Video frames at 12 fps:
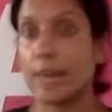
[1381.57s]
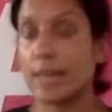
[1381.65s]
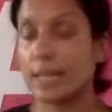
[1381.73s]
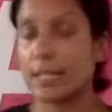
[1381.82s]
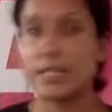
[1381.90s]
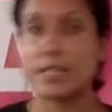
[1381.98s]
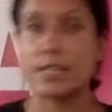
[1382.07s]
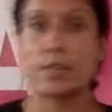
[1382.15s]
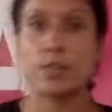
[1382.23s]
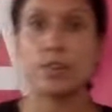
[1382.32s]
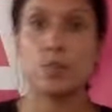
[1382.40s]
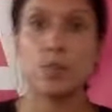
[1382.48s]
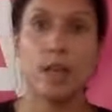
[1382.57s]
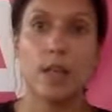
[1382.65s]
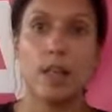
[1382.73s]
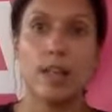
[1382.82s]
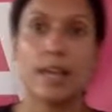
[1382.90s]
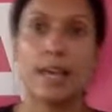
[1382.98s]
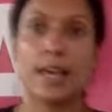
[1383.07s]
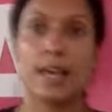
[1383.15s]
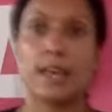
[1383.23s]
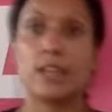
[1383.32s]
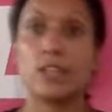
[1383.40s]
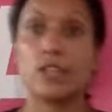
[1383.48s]
practices there as well,
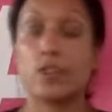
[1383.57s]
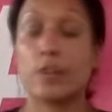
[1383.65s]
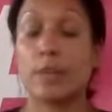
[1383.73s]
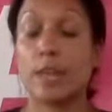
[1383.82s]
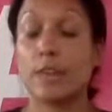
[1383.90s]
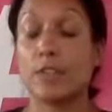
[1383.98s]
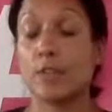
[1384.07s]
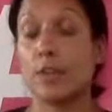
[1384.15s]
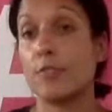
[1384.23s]
and Instagram Live.